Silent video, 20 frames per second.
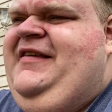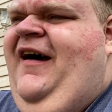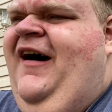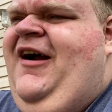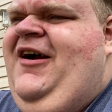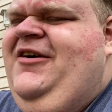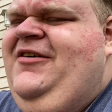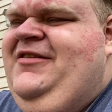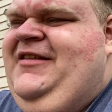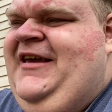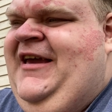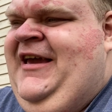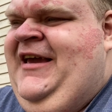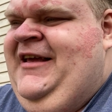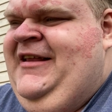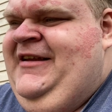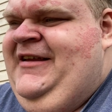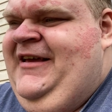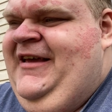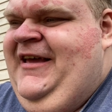
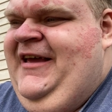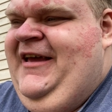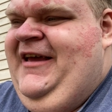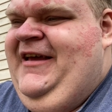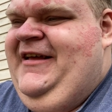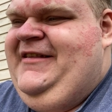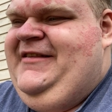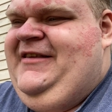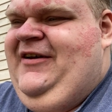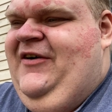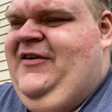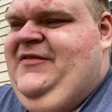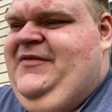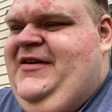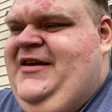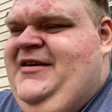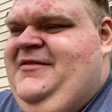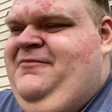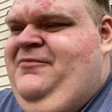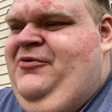Darlene
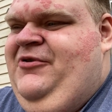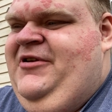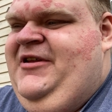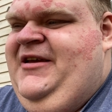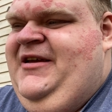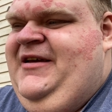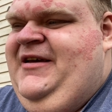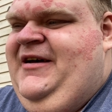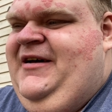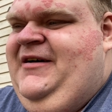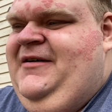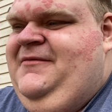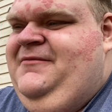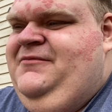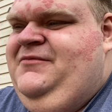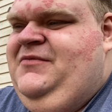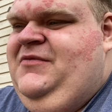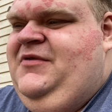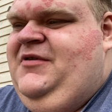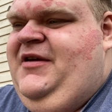Darlene putting
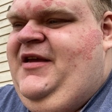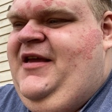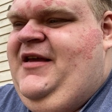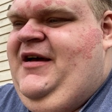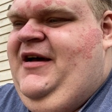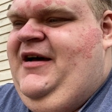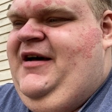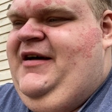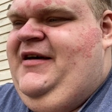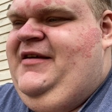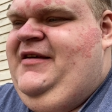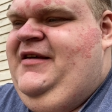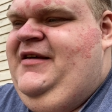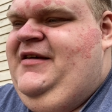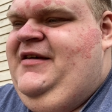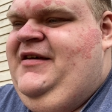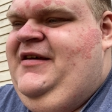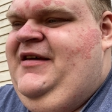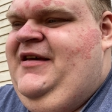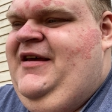um like uh
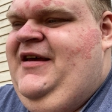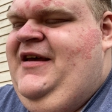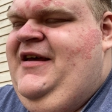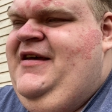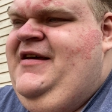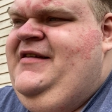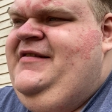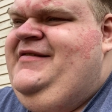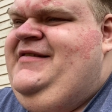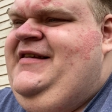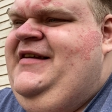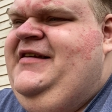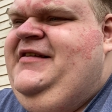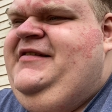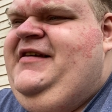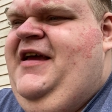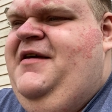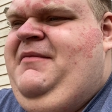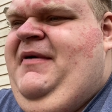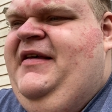
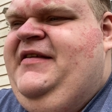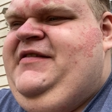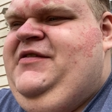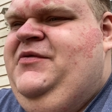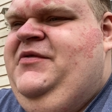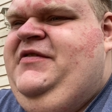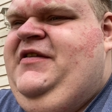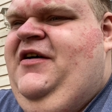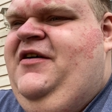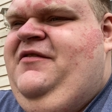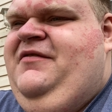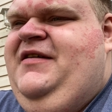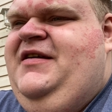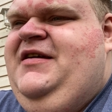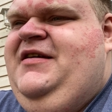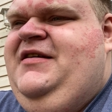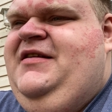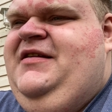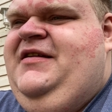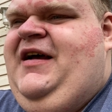DJ messing with
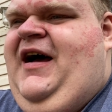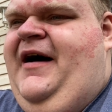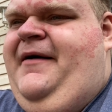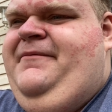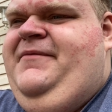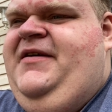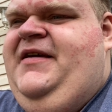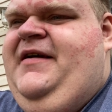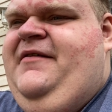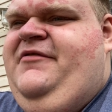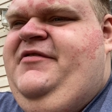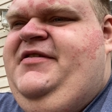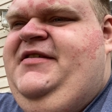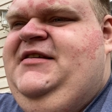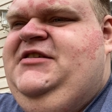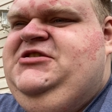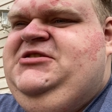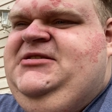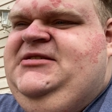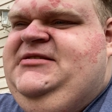Darlene and copying
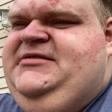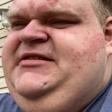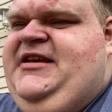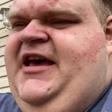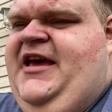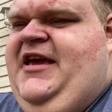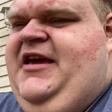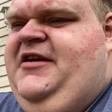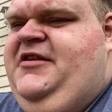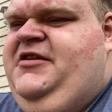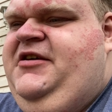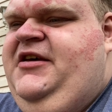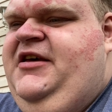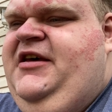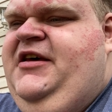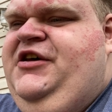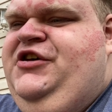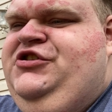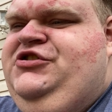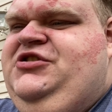everything she's saying.
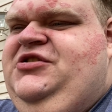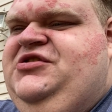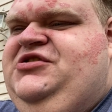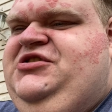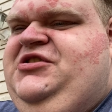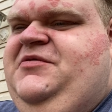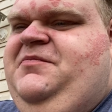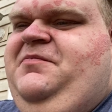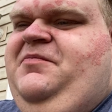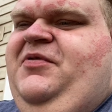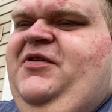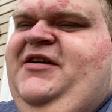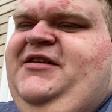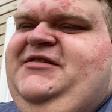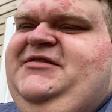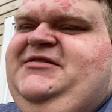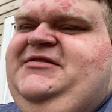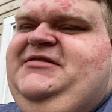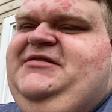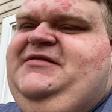So she
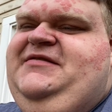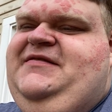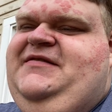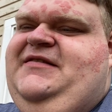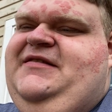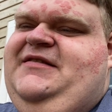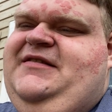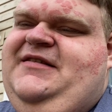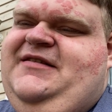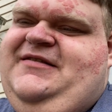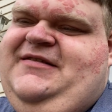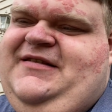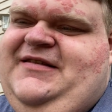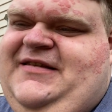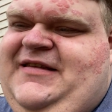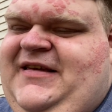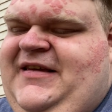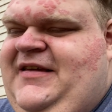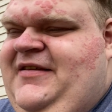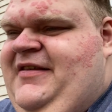puts
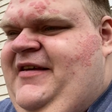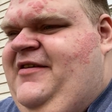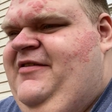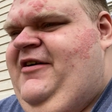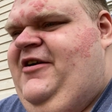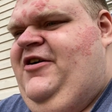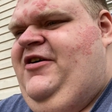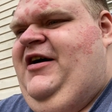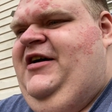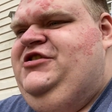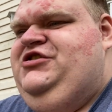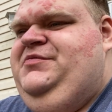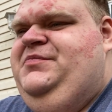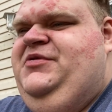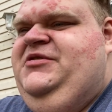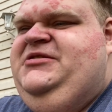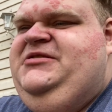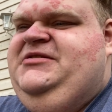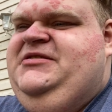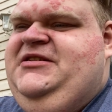D like later on she
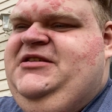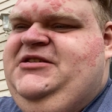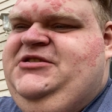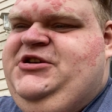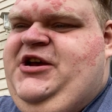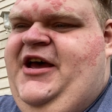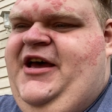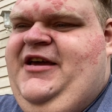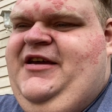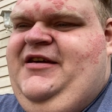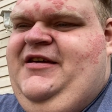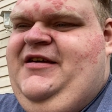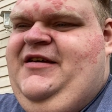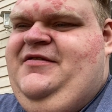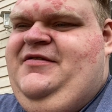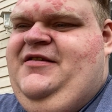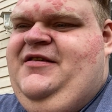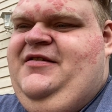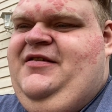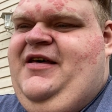puts DJ
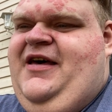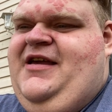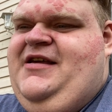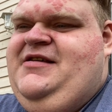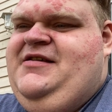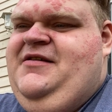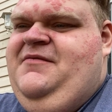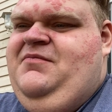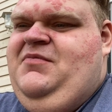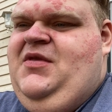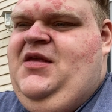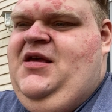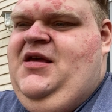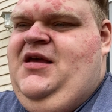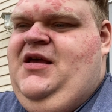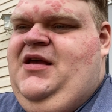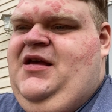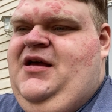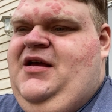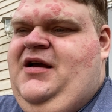in the like
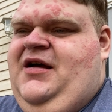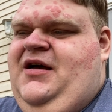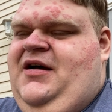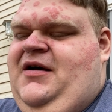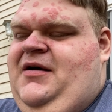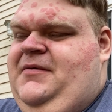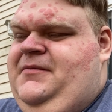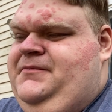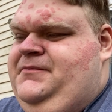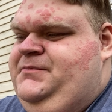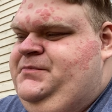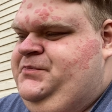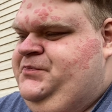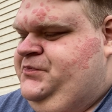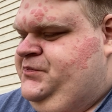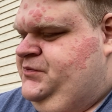um